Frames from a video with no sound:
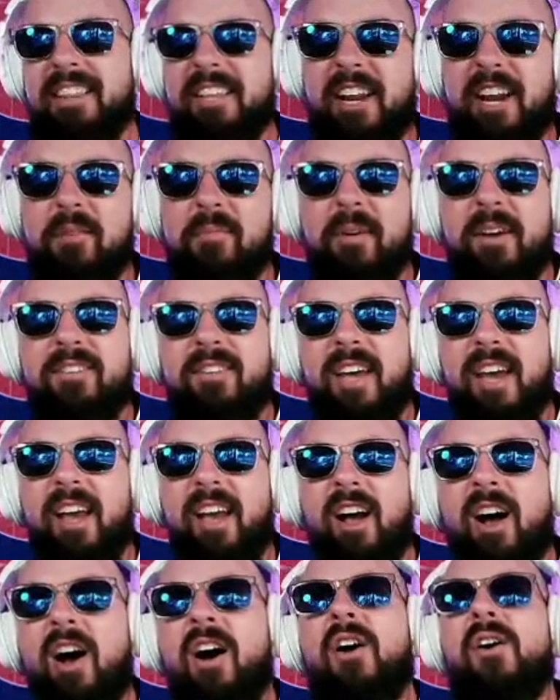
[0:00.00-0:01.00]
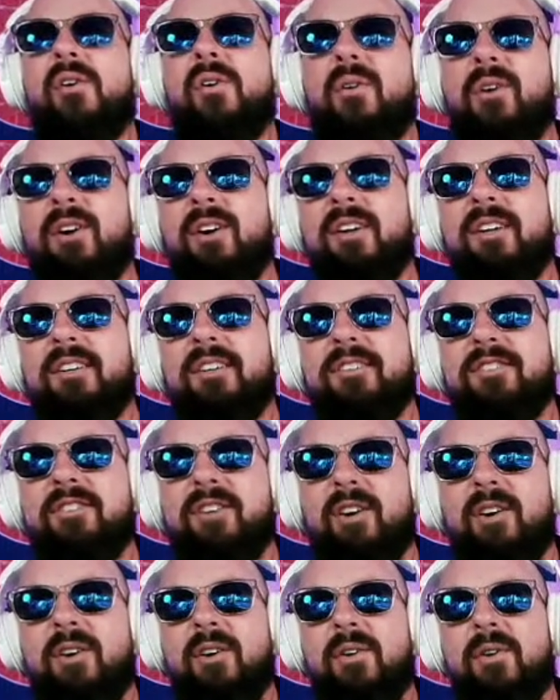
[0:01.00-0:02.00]
And then everybody's like, oh,
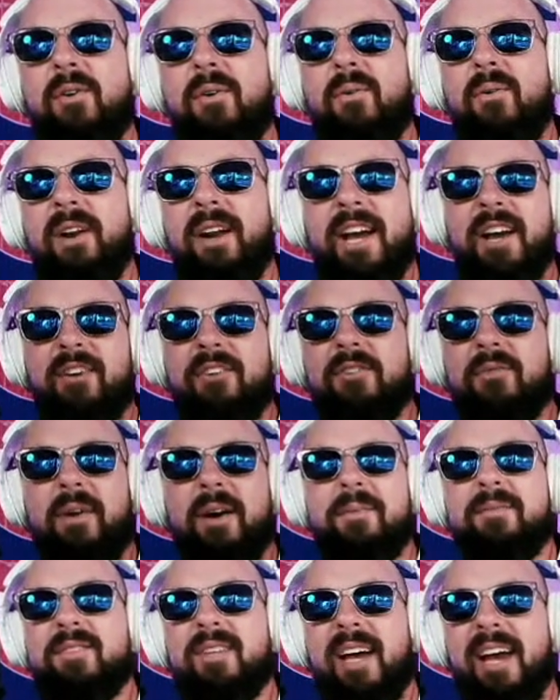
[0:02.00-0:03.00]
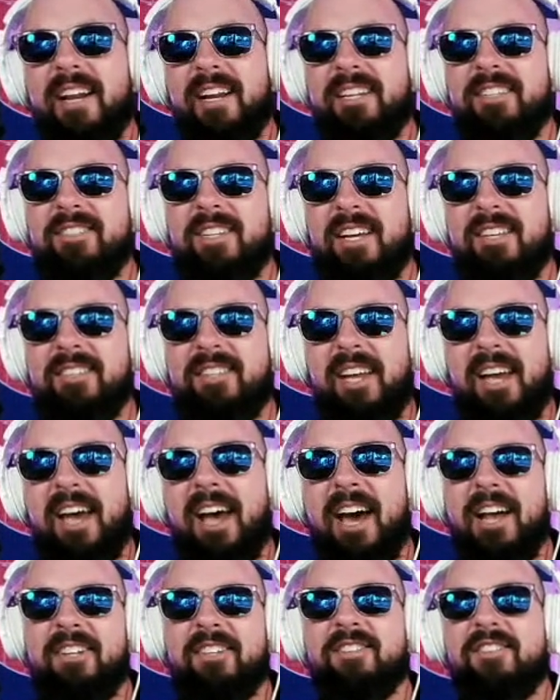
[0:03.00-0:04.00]
so when I go on the website and it says
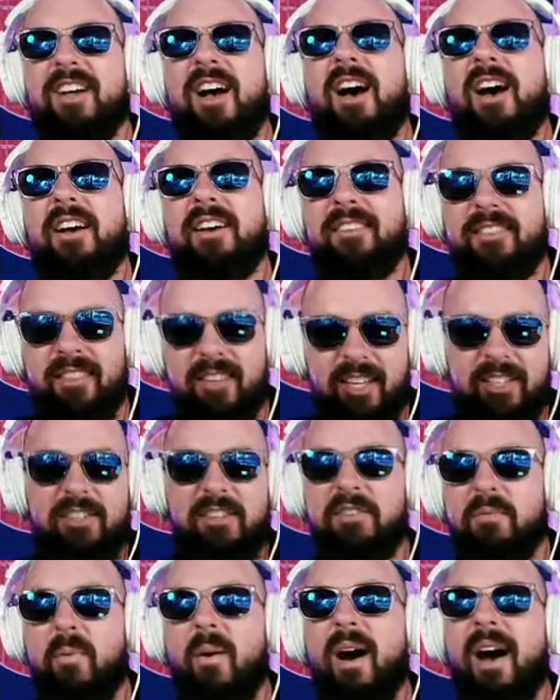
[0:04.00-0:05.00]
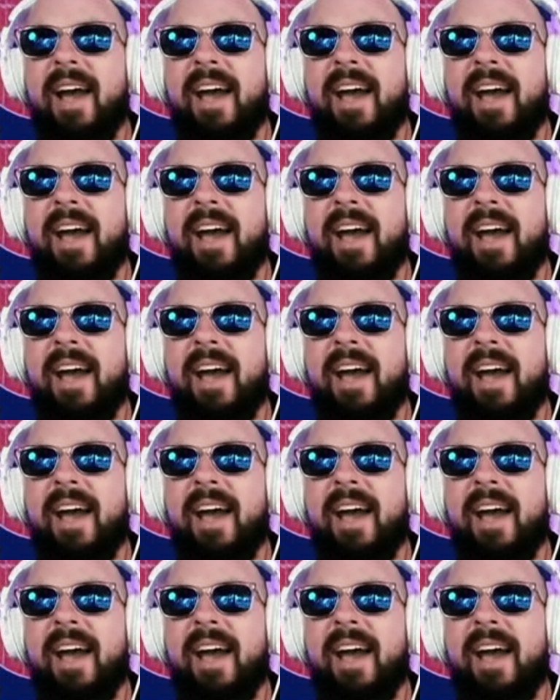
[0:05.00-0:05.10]
out of stock, this